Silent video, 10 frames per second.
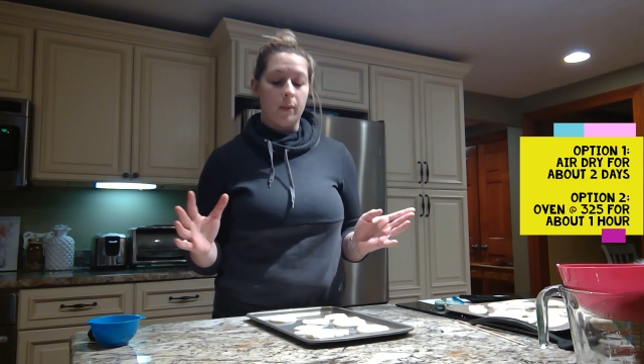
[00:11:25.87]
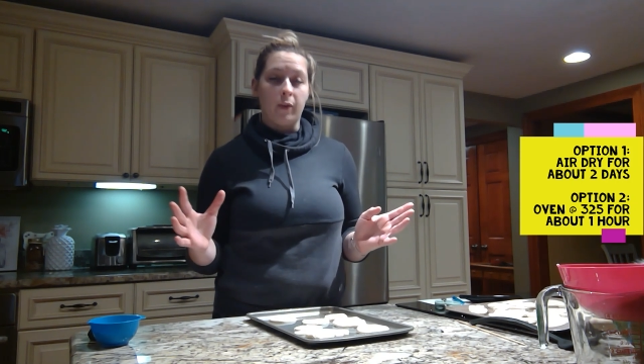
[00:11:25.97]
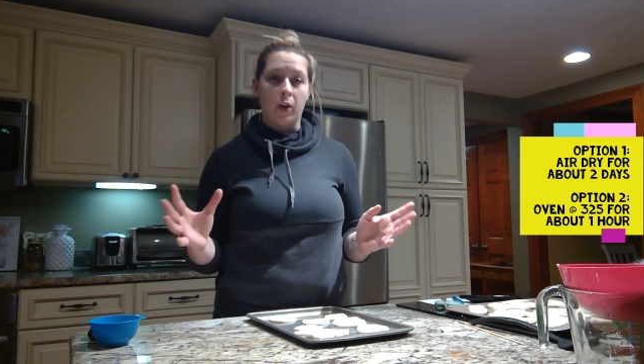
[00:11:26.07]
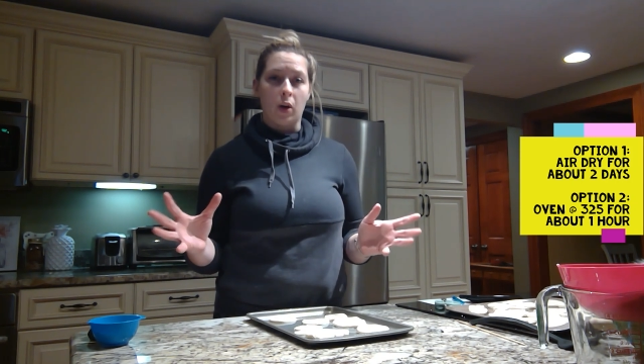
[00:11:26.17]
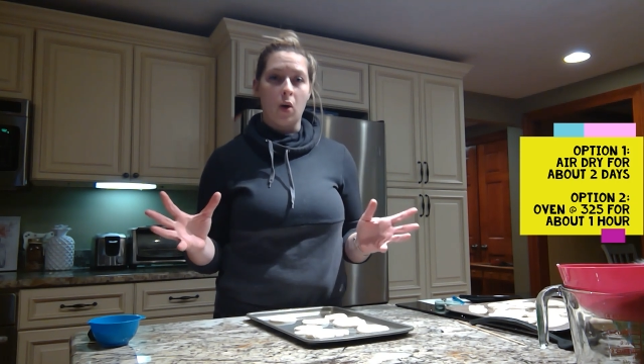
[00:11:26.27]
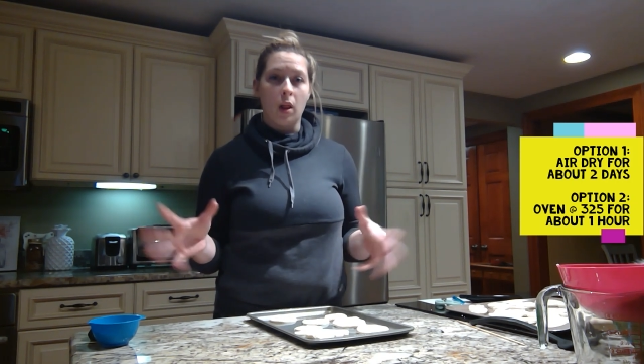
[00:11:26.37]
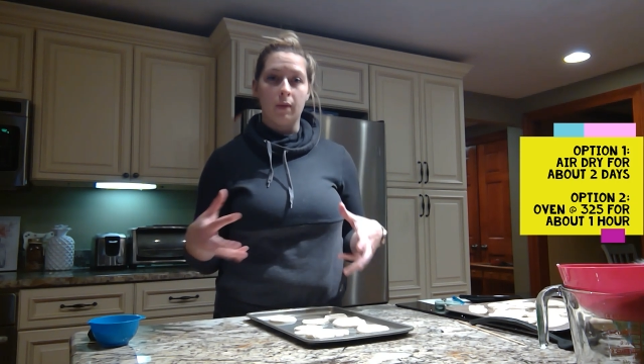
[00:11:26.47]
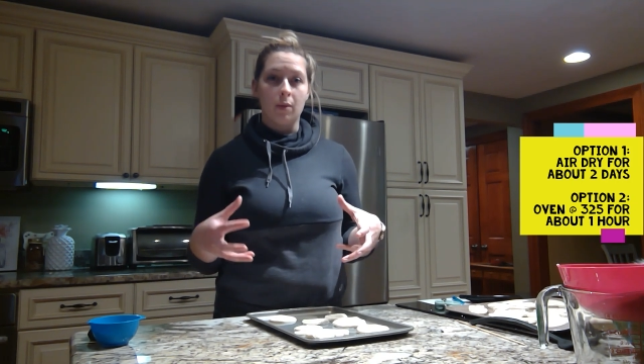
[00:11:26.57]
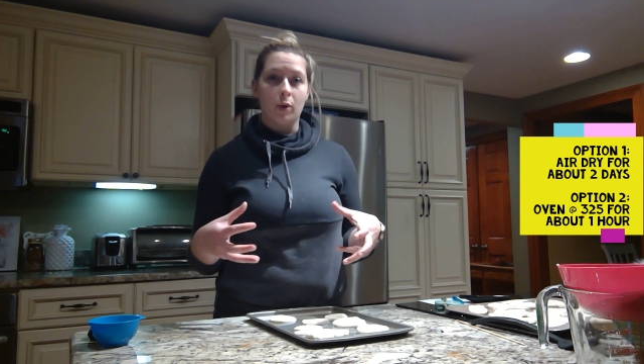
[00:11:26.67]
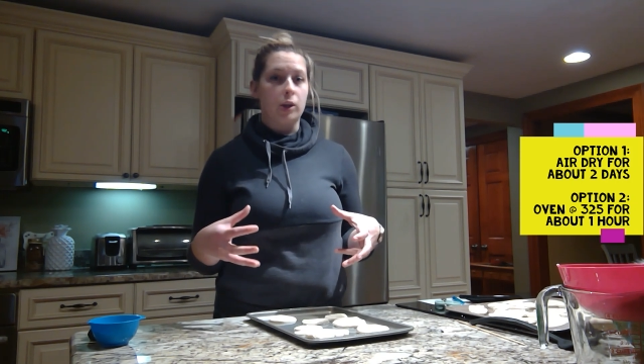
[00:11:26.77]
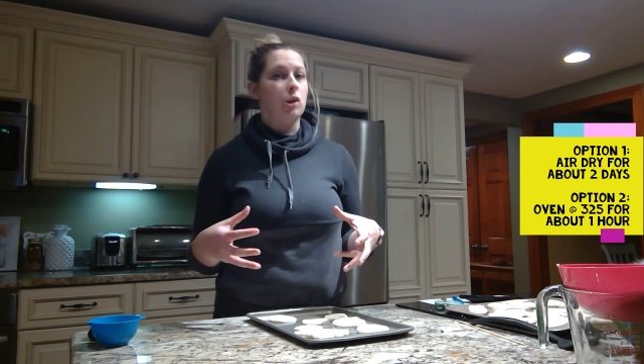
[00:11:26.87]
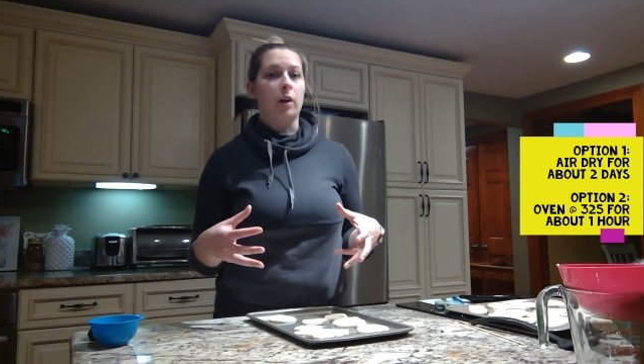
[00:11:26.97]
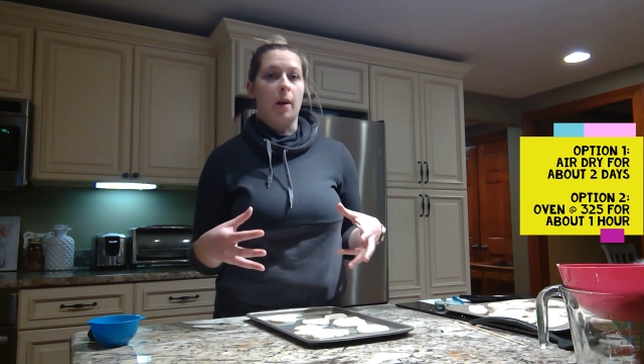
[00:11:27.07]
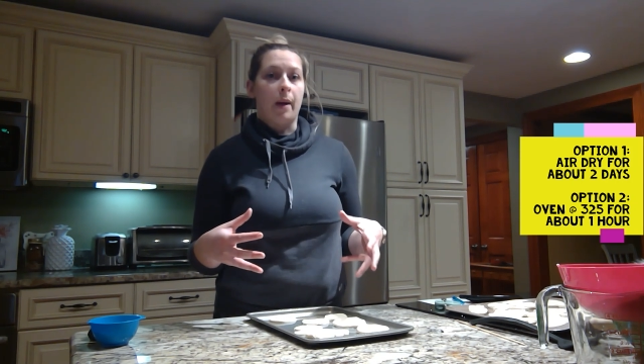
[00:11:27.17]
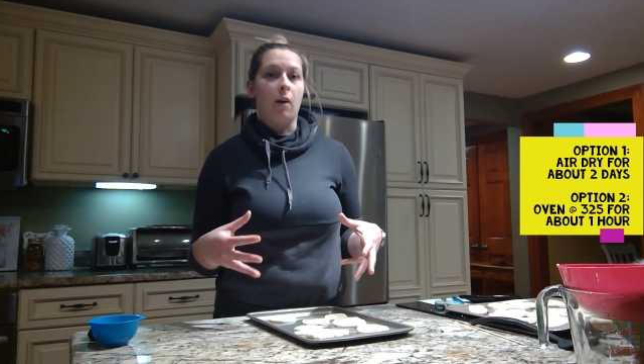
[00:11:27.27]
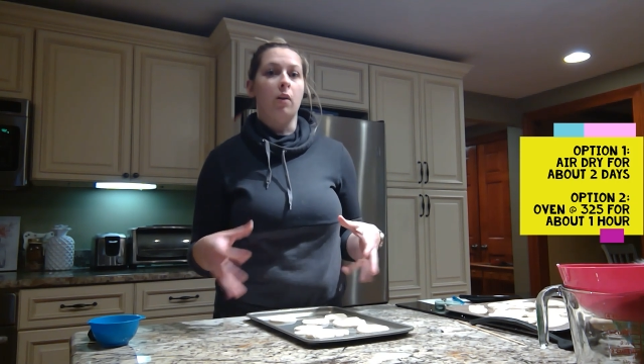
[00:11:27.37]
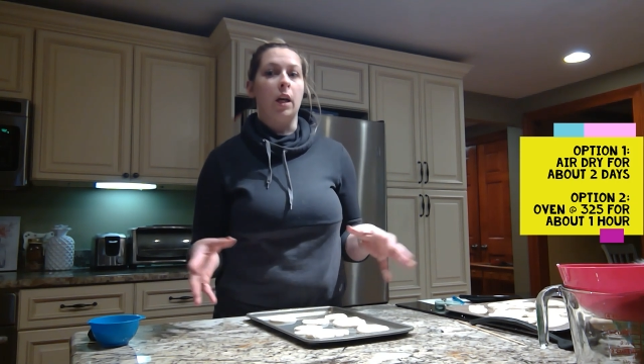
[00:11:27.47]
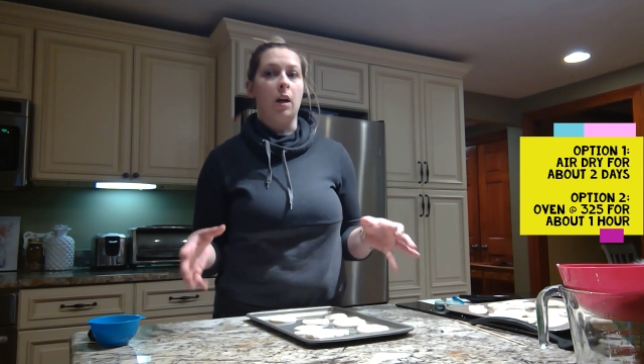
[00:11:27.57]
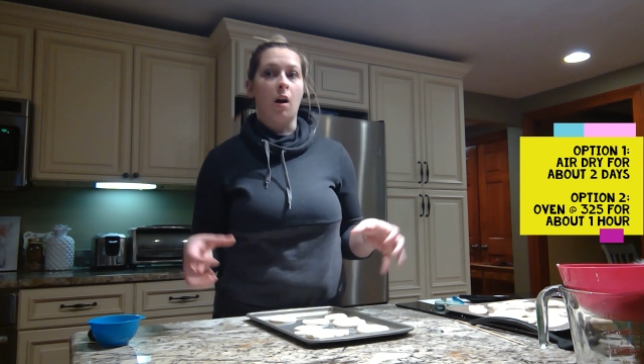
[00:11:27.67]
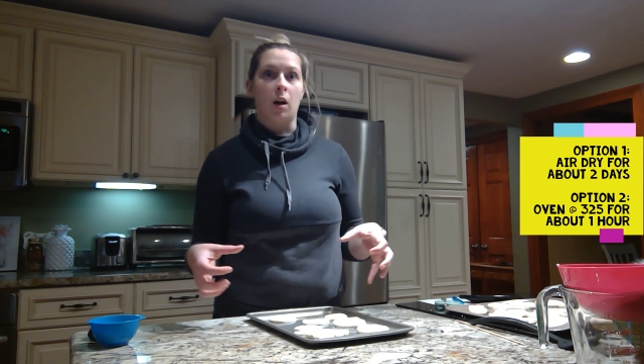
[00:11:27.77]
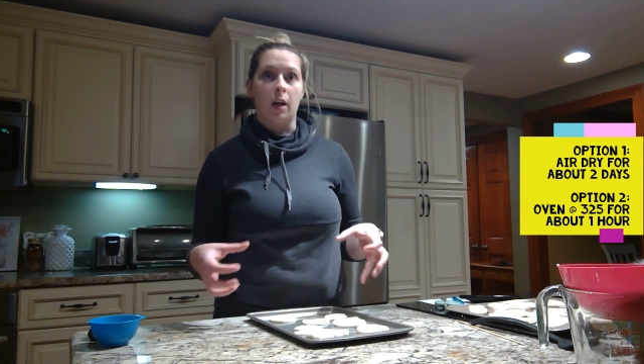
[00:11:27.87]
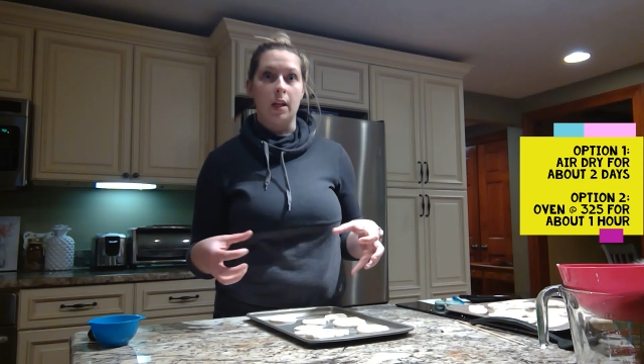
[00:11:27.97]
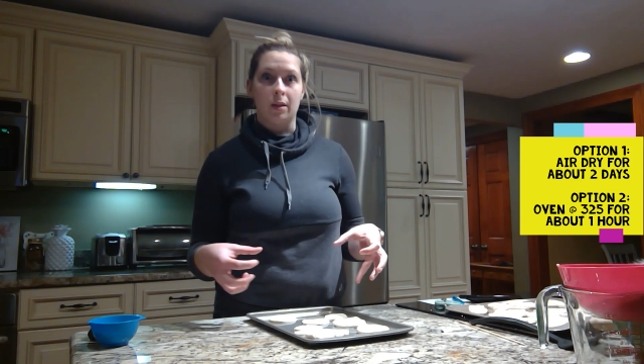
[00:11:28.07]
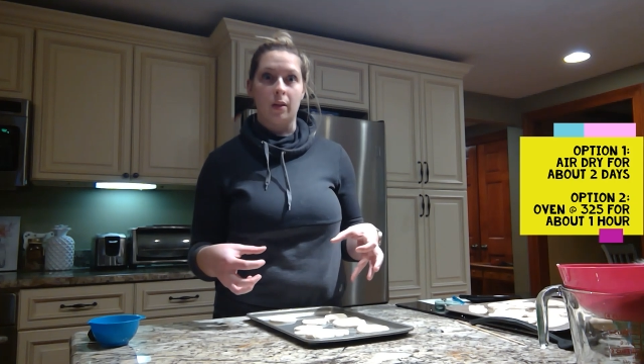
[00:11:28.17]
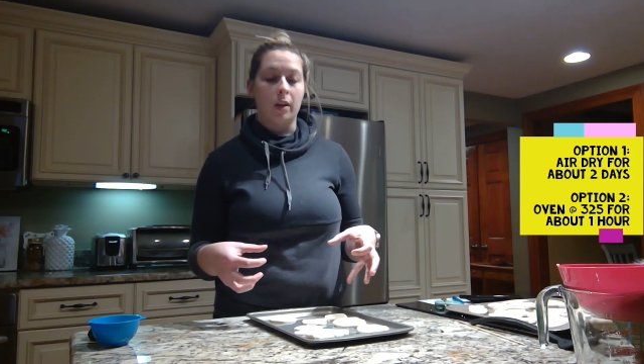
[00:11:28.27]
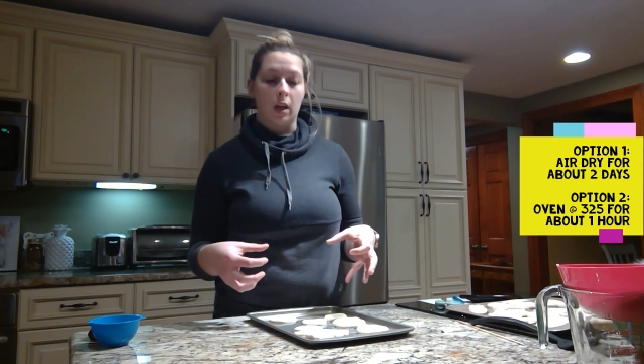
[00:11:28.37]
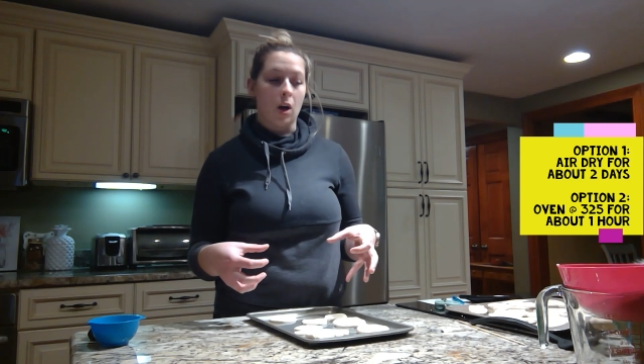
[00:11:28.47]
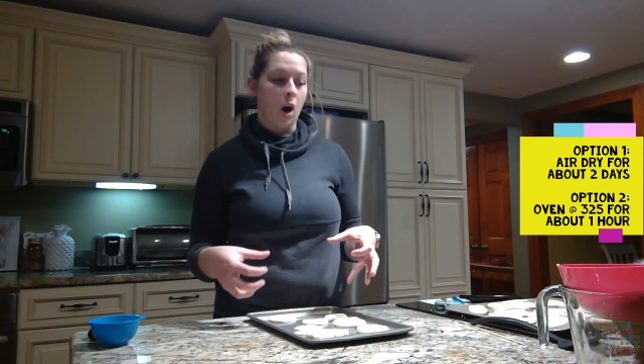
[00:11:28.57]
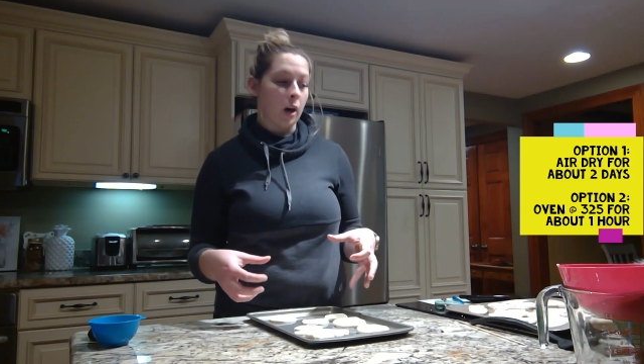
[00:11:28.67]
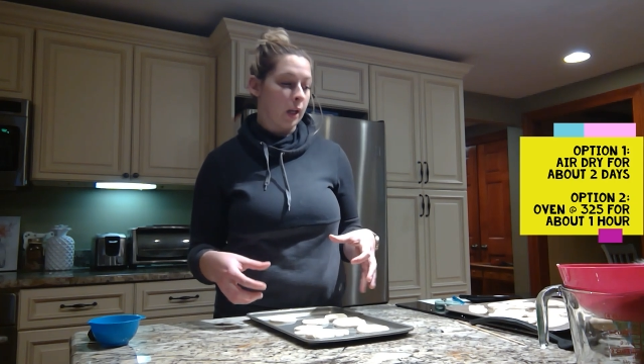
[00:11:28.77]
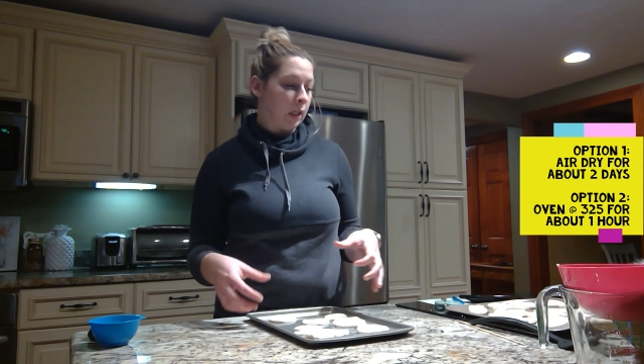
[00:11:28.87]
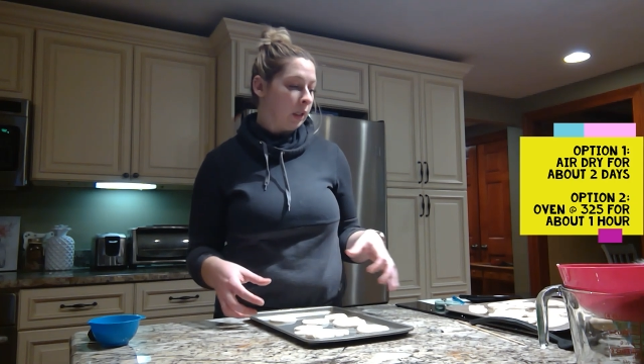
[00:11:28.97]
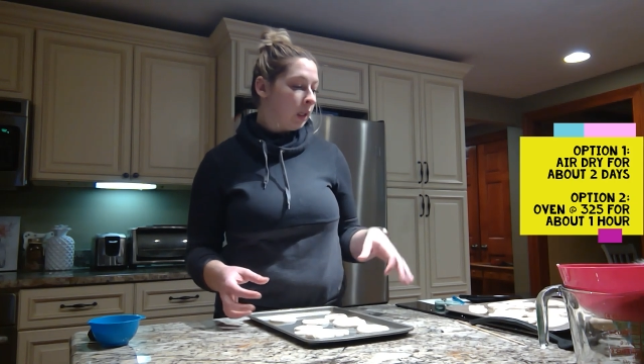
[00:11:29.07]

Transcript: for all of the moisture to come out and so that they can harden.